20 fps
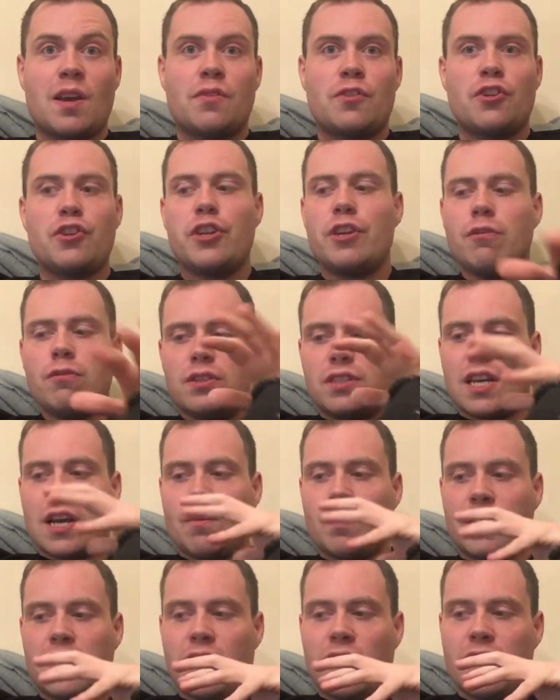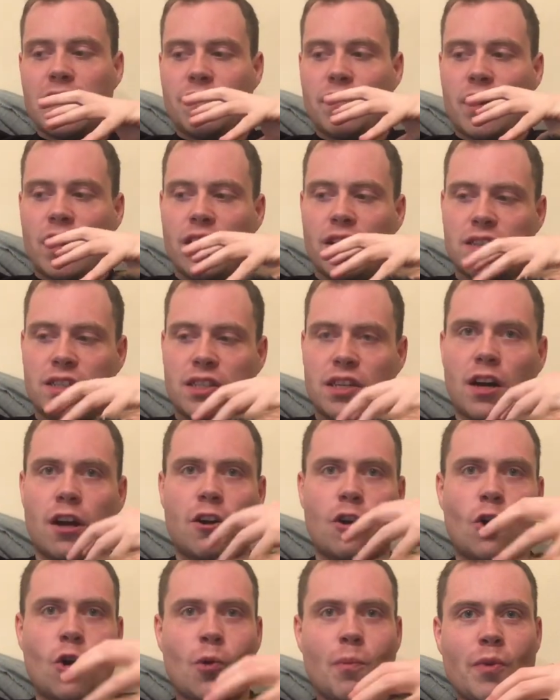The news that we kind of all
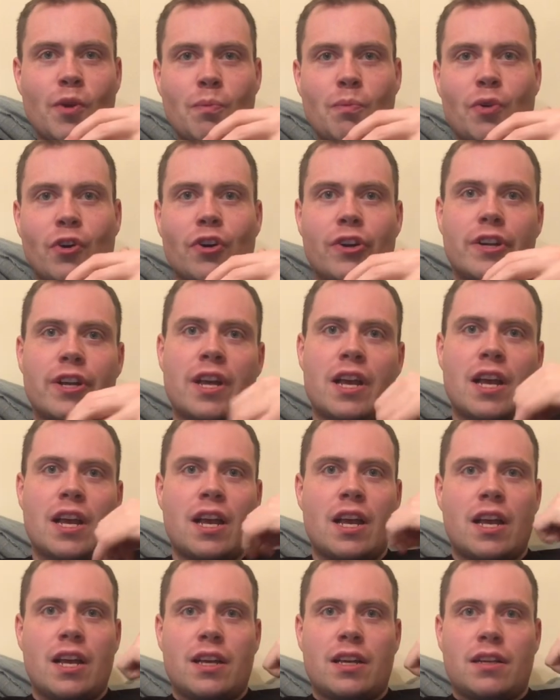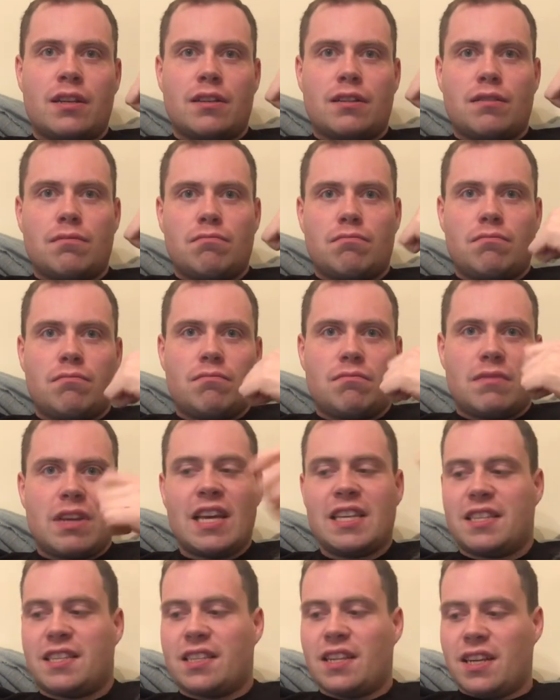saw coming, but
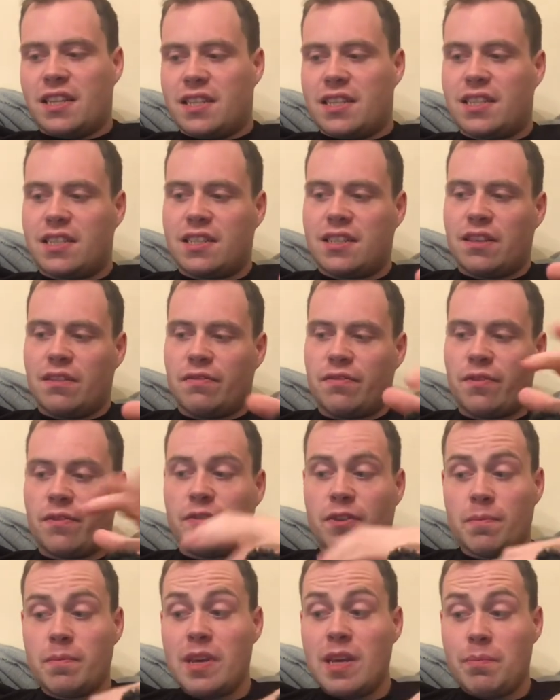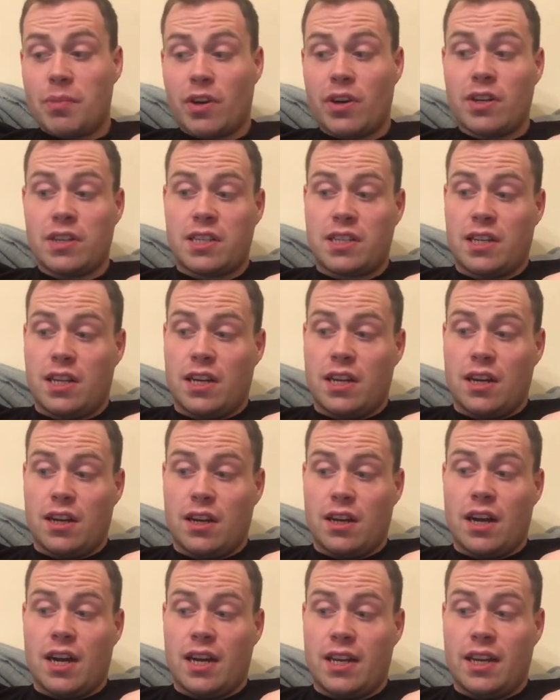it's nice. For me personally,
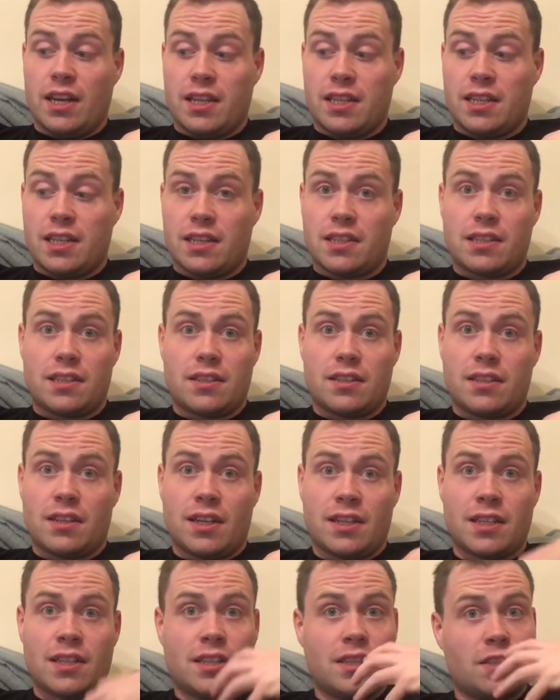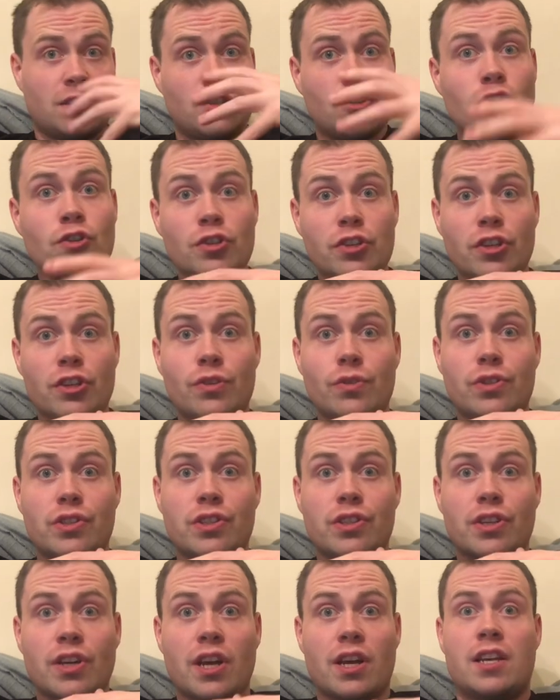I like this. I think this is good
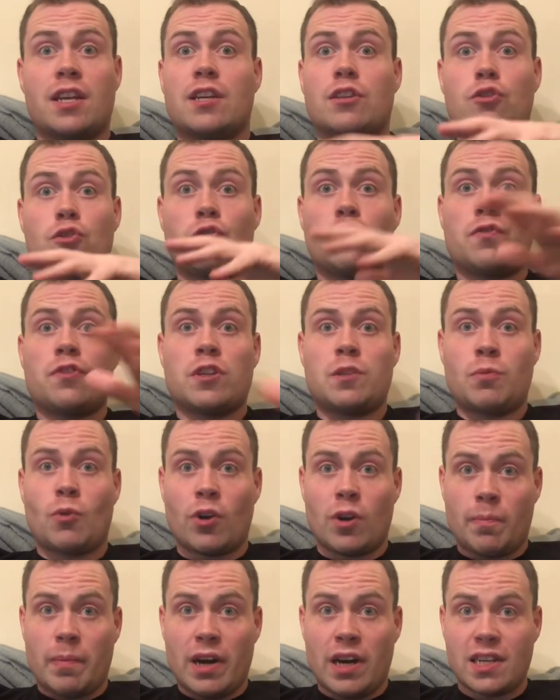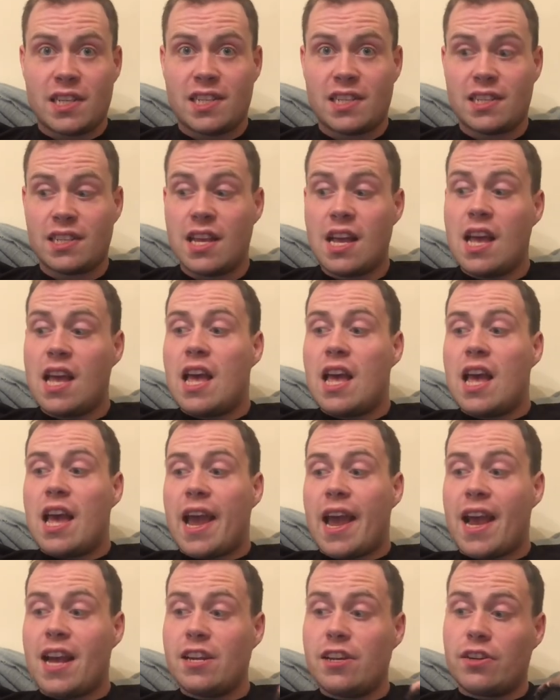news. I think it's good for the sport of boxing.
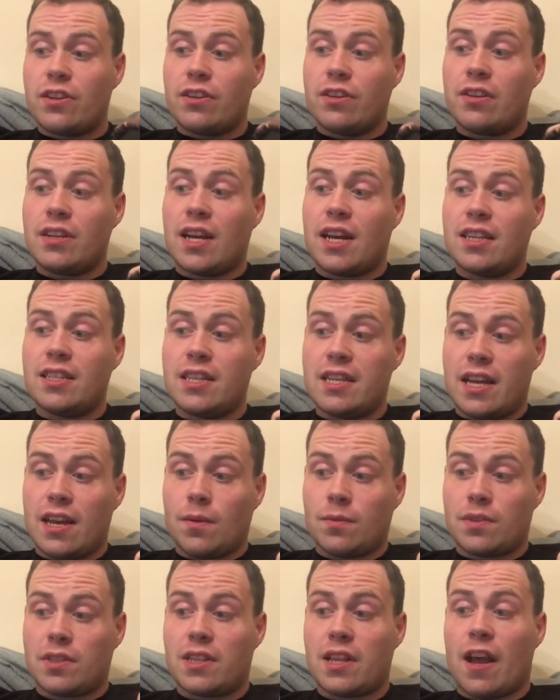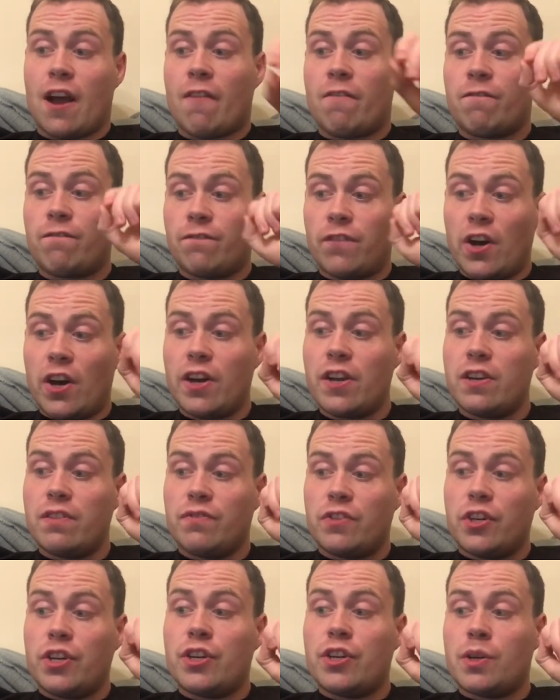Eddie Hearn has announced a
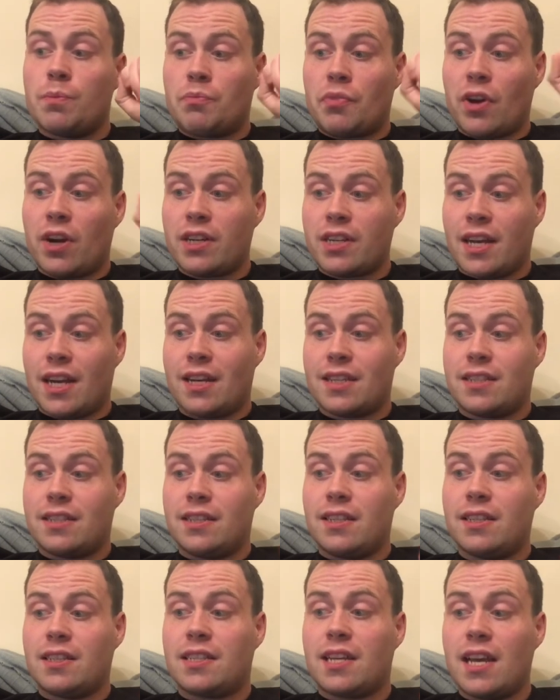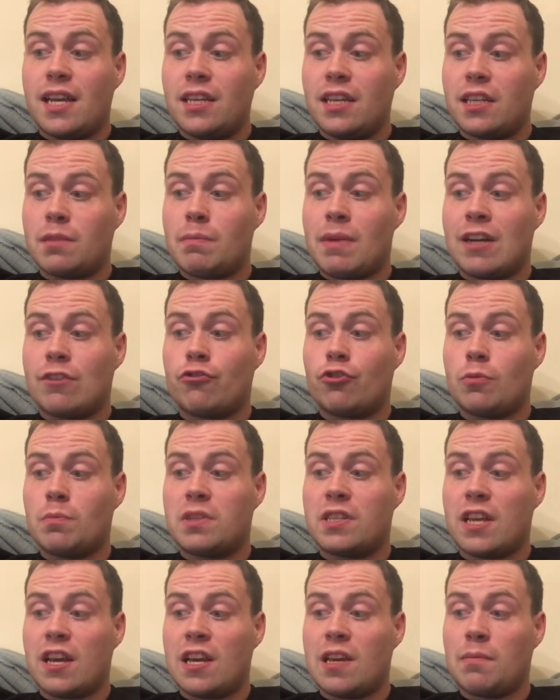5-year broadcasting deal to take his Matchroom
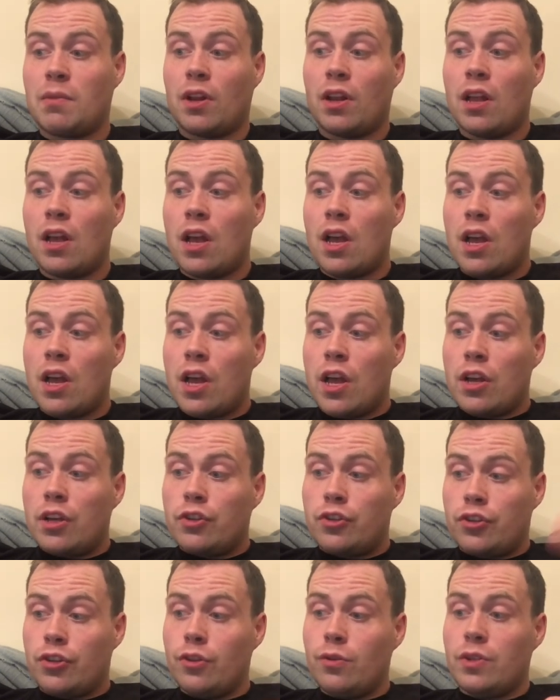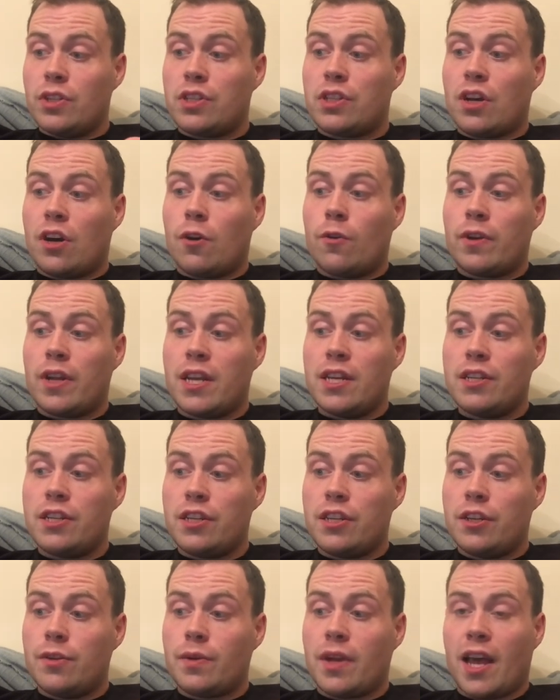stable to Dazn in
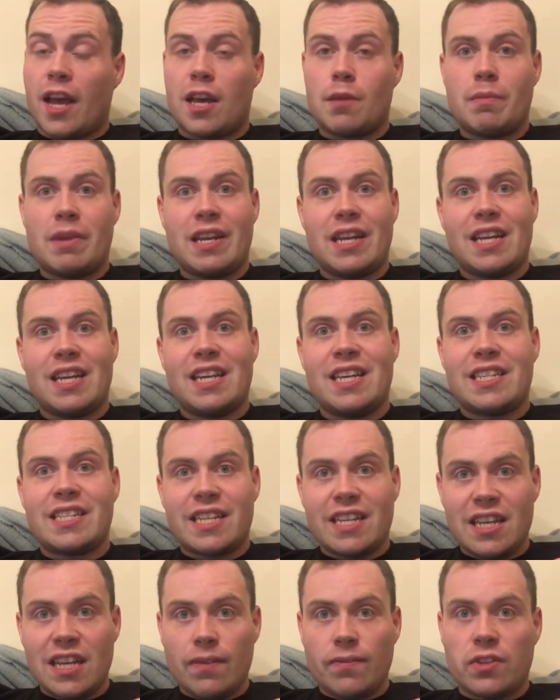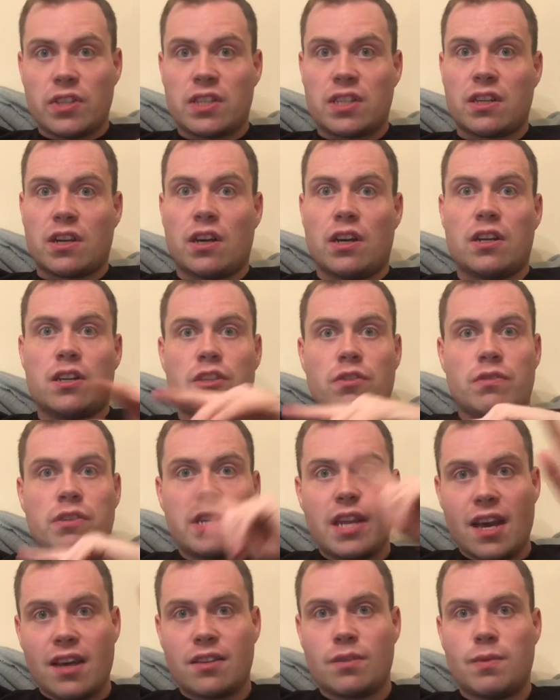the UK, meaning he is leaving Sky. So
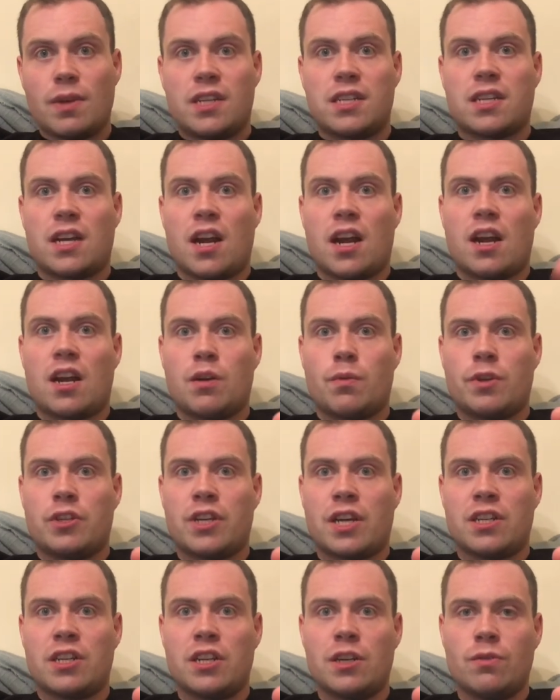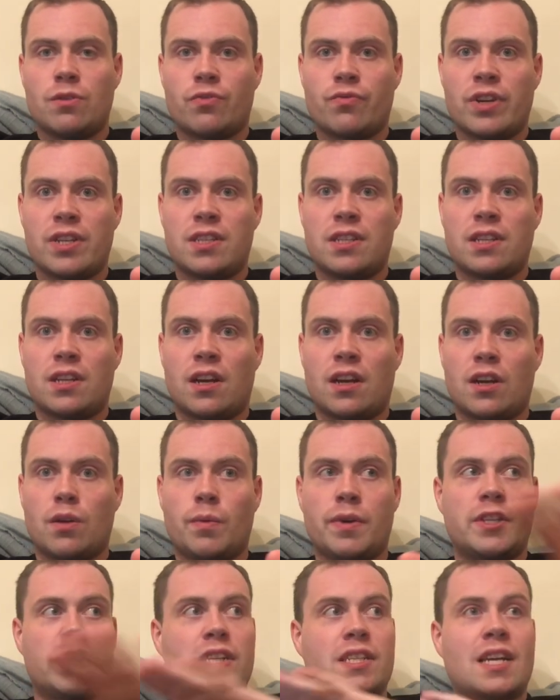next week's card, which has Lewis Ritson on it,
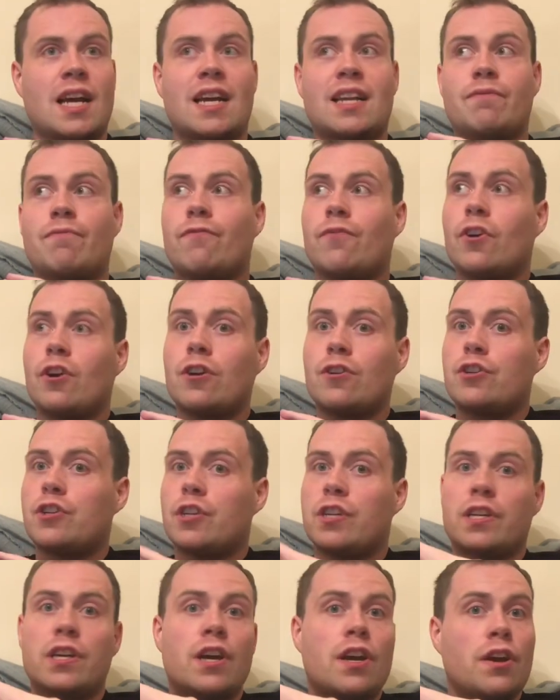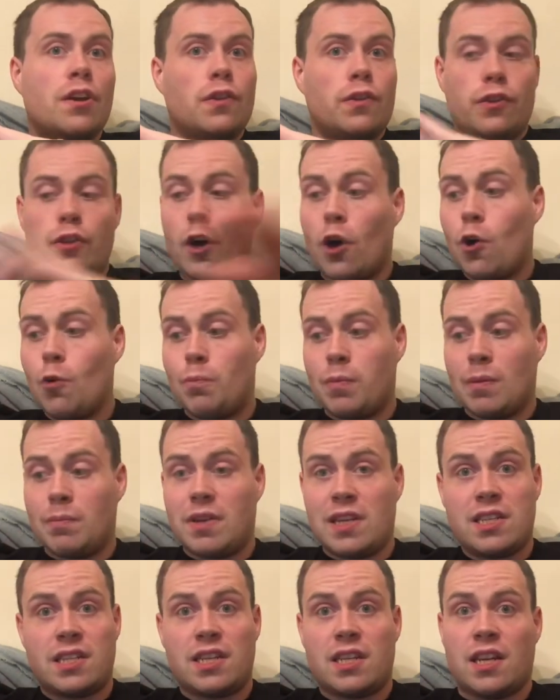which has had virtually no
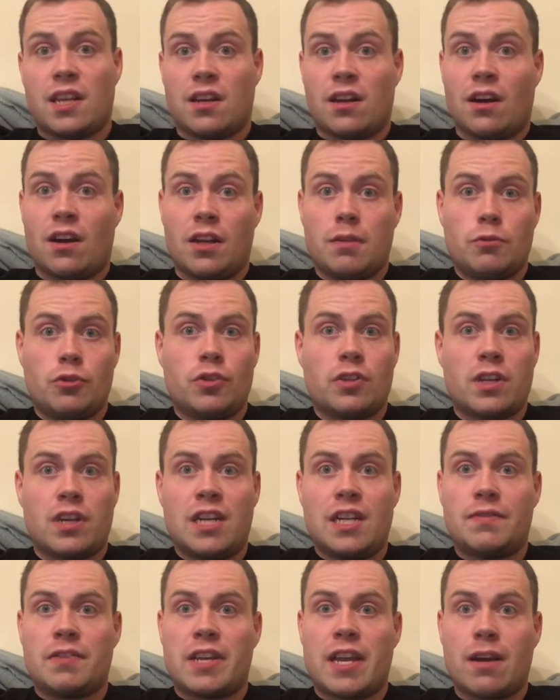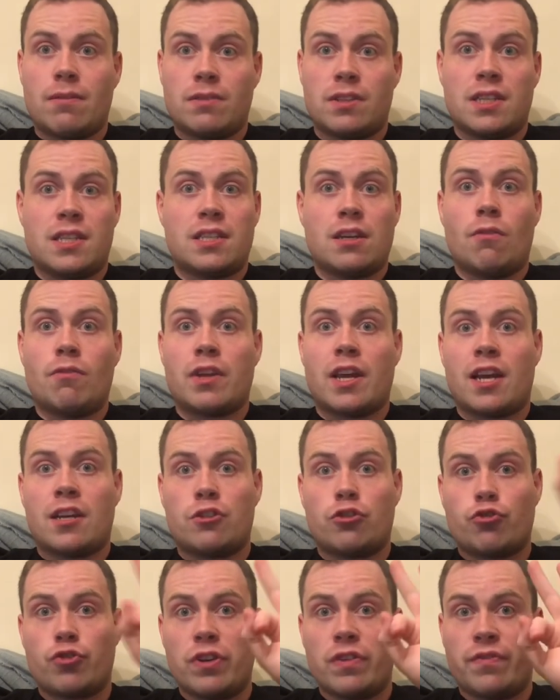publicity at all. It was just kind of announced. It only
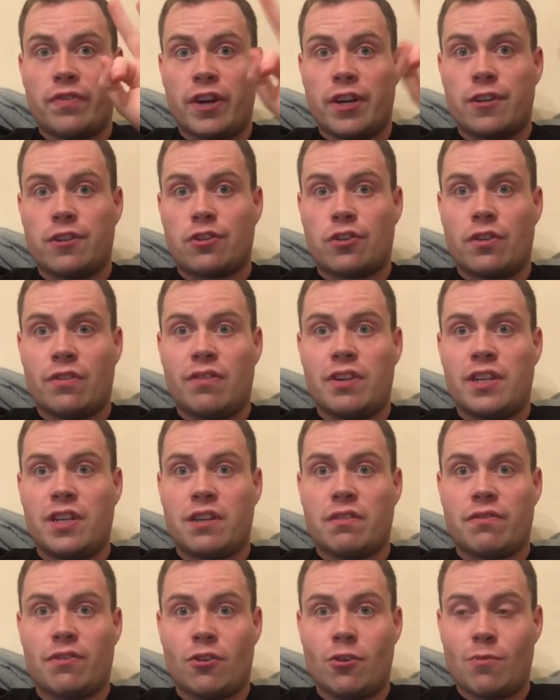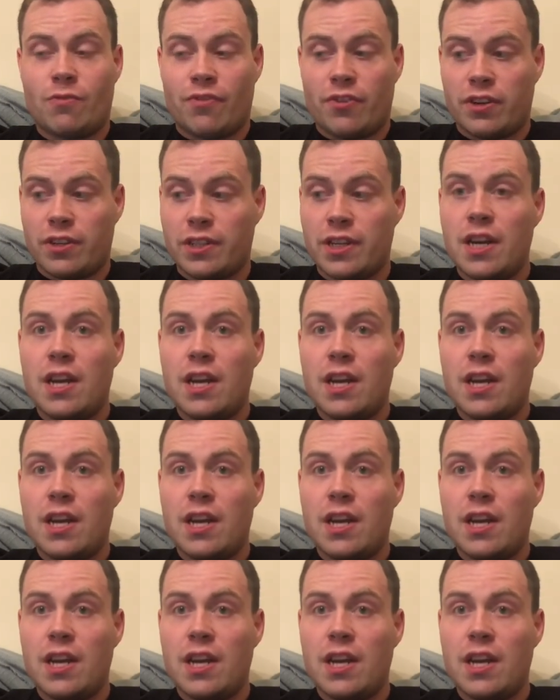has 3 fighters currently confirmed for it.